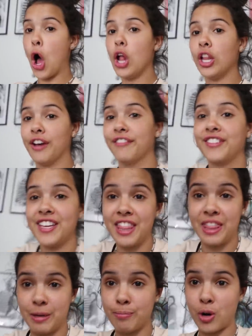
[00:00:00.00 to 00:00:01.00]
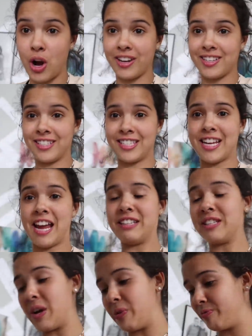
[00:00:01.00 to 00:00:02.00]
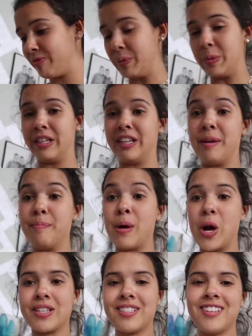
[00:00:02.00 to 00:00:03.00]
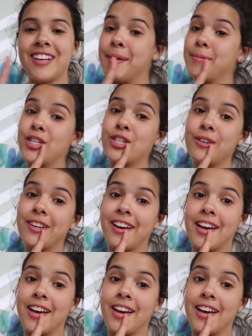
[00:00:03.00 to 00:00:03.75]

all of the products inside. So we're gonna unbox it and I'm gonna show you